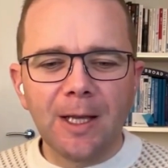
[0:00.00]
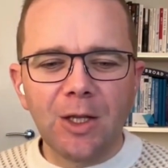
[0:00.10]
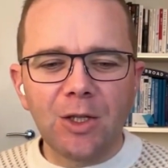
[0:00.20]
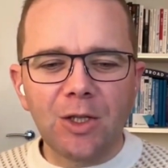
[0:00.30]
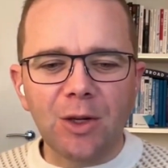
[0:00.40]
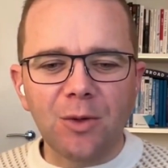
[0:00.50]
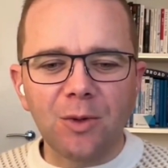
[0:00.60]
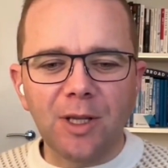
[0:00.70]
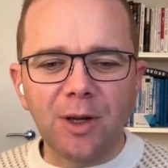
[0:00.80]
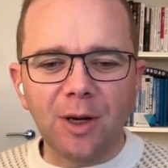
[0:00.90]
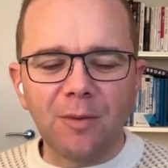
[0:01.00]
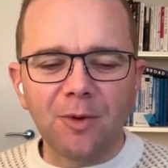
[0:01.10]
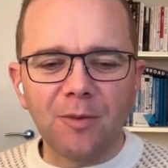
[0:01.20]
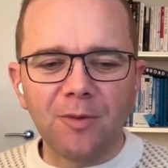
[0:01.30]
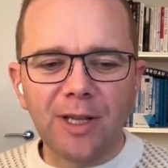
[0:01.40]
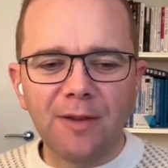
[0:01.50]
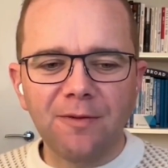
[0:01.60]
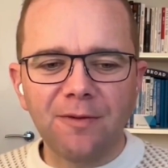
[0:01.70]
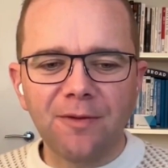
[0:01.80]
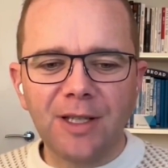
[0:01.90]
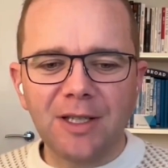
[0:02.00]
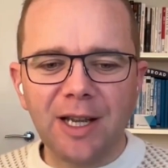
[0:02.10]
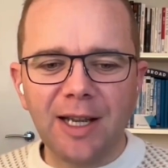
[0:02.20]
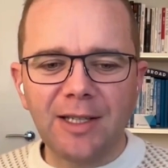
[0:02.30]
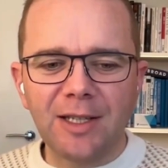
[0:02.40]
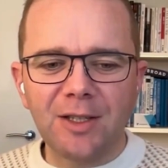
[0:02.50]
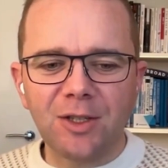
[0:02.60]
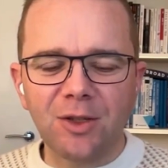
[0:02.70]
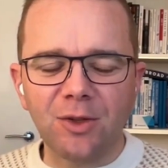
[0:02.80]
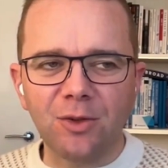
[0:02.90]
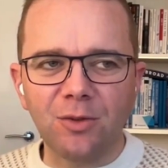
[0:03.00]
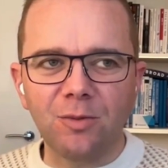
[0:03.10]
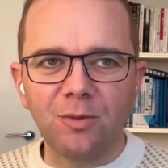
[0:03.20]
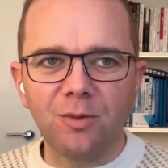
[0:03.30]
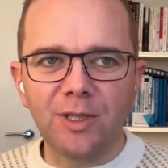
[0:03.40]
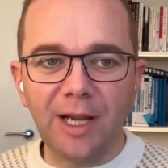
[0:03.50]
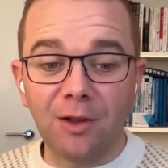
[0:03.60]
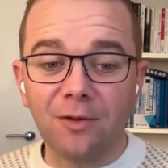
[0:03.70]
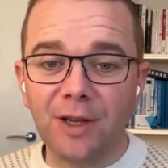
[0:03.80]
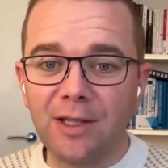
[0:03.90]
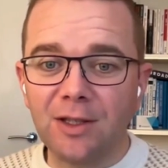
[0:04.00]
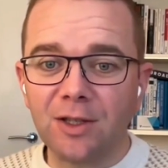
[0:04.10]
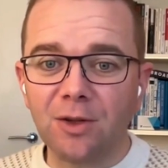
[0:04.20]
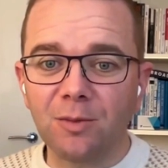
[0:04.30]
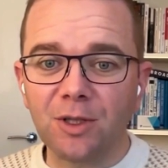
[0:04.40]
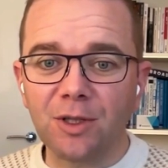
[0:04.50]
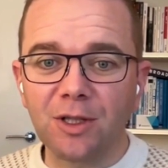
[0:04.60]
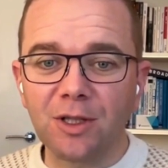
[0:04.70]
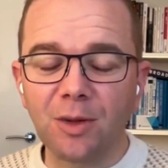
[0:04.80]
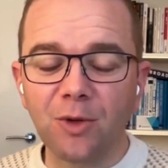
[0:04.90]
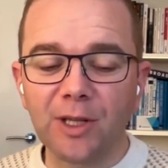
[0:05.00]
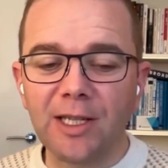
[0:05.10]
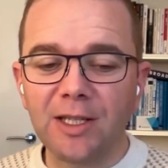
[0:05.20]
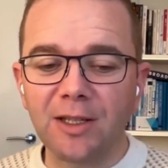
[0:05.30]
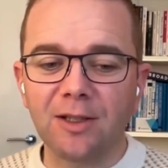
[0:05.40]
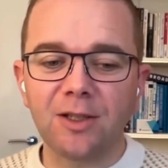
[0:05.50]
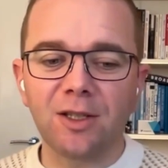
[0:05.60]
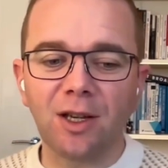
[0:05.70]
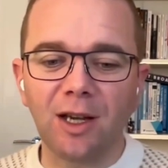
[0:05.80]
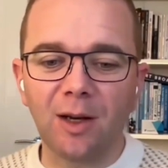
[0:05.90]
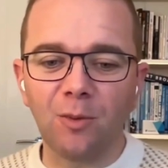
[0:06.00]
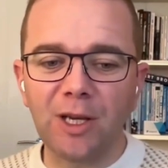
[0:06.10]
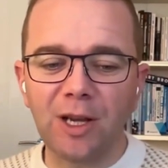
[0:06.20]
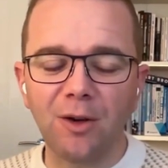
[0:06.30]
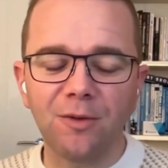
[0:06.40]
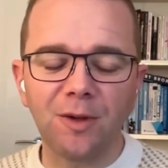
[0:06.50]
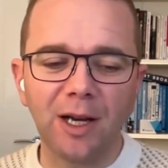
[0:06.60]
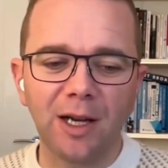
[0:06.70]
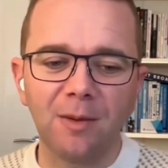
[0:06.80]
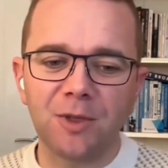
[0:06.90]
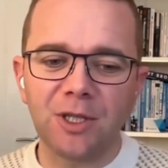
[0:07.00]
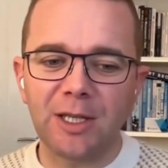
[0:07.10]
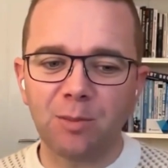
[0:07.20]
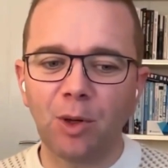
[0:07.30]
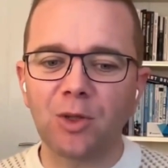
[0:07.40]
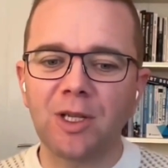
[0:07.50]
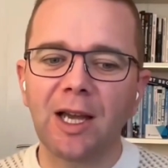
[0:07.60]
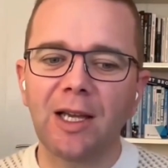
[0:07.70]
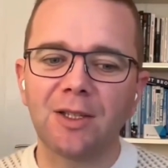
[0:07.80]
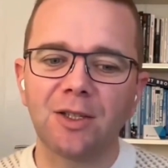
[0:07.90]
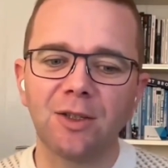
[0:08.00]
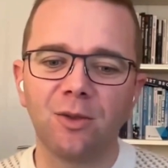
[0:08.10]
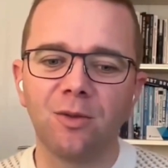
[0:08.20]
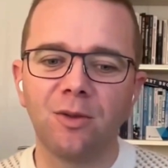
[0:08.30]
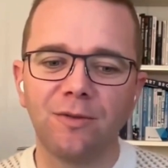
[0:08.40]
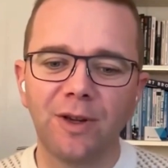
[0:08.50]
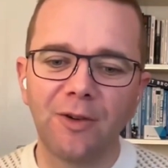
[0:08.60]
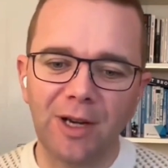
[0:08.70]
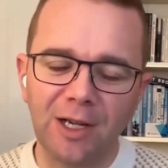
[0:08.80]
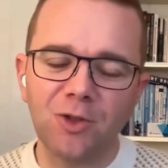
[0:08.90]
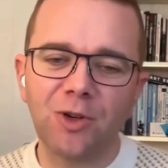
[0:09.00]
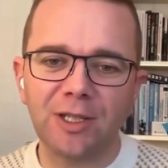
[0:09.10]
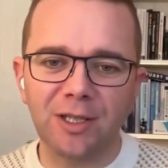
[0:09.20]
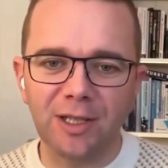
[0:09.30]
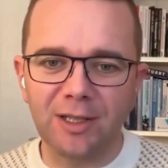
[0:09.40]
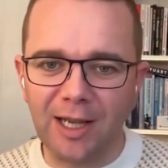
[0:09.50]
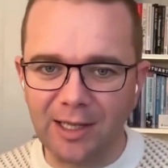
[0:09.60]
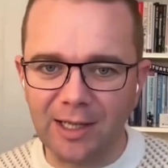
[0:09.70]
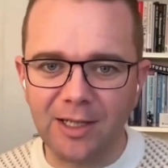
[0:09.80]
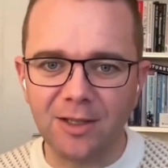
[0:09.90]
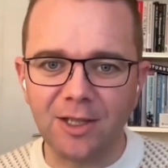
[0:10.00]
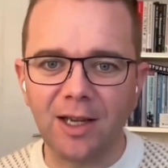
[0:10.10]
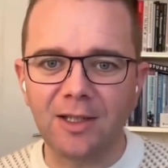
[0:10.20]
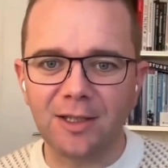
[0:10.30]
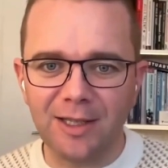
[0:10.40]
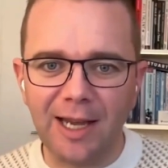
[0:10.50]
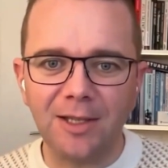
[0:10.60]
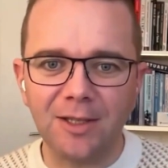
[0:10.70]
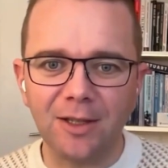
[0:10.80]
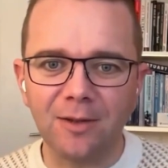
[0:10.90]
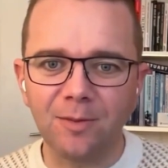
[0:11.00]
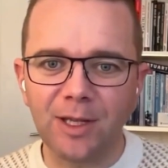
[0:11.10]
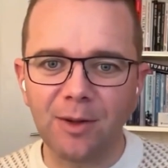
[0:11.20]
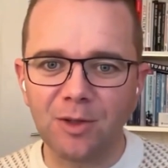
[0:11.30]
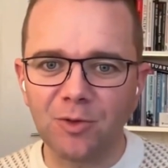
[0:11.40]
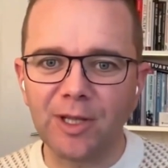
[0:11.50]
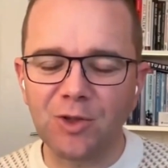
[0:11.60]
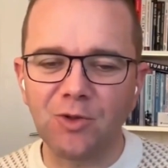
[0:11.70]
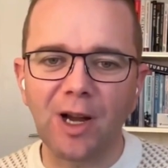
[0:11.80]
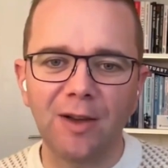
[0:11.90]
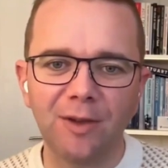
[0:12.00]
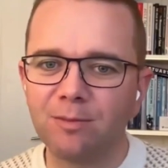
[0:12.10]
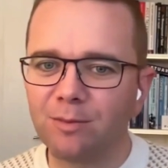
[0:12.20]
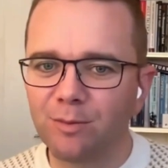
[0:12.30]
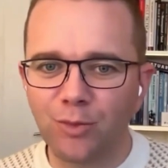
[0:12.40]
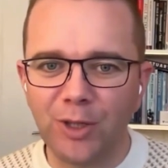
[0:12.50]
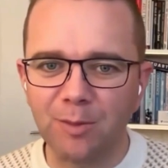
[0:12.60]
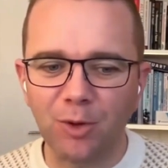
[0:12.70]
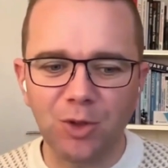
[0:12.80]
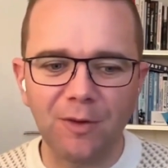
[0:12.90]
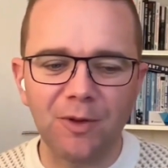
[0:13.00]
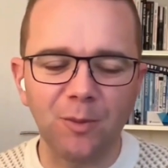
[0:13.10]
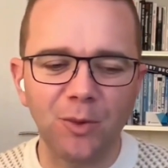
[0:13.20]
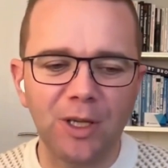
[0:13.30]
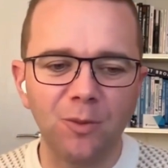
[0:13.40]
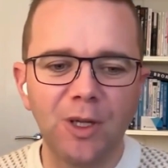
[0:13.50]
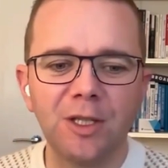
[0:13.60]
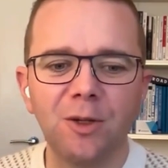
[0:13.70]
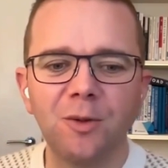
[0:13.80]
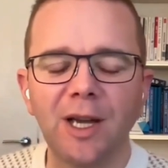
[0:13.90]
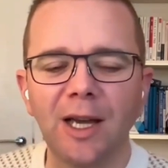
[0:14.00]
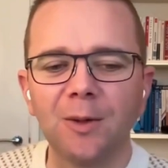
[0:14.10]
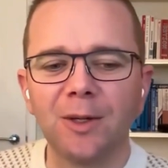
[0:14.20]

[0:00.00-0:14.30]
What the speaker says: So I'm really fascinated to delve into. There's a number of listeners we know to this podcast who are very interested in talent insight data. It's really driving pretty much everything we do now.